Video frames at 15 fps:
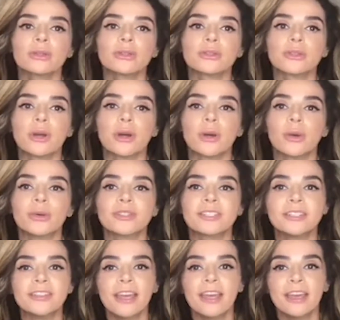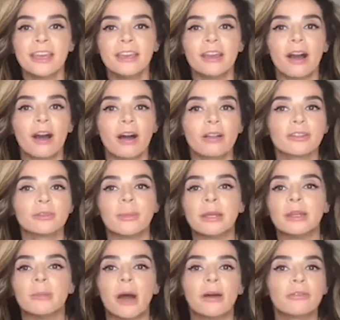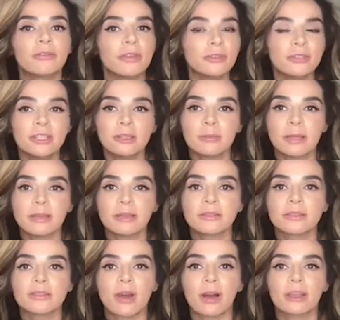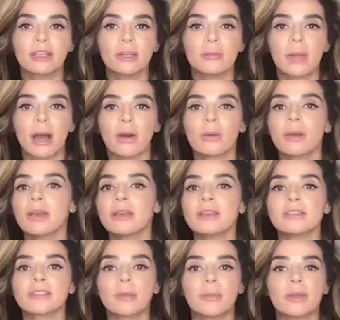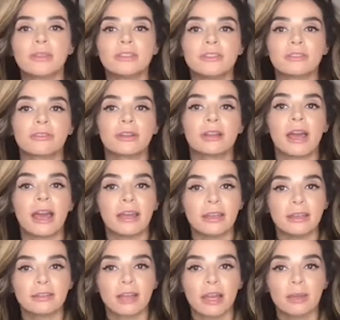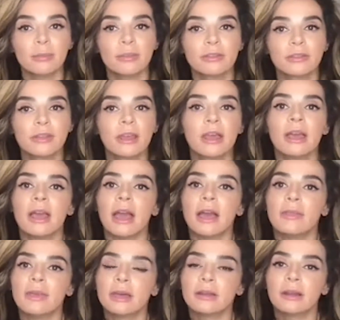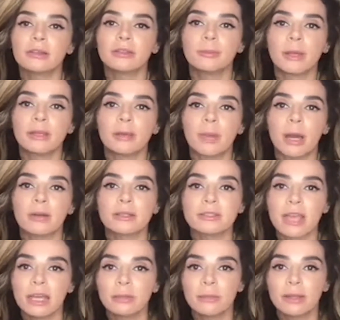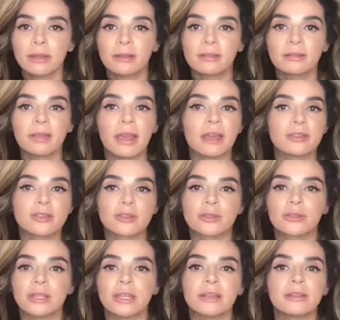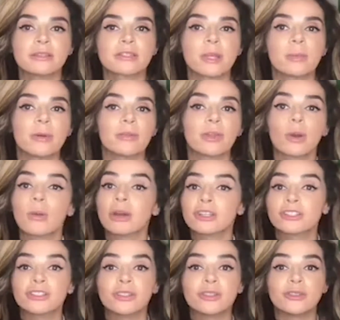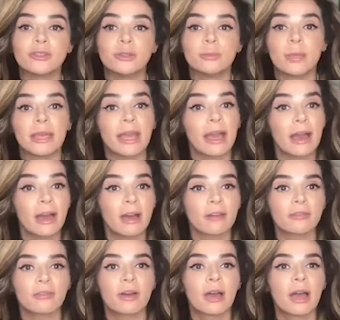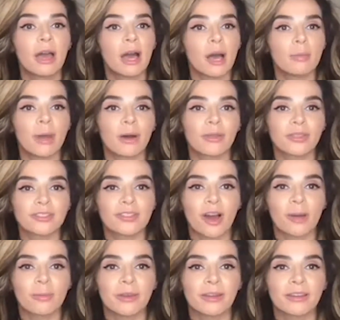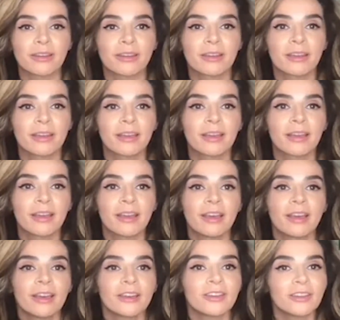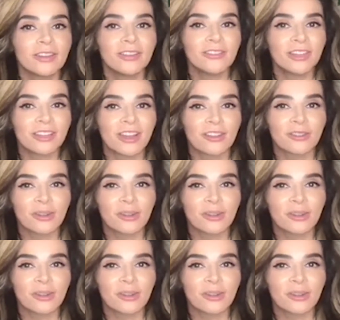So today I'll spend about 15 minutes talking about some of the different headache types, and then I'll spend about 10 minutes answering some of the questions you may have about the topic. Good evening,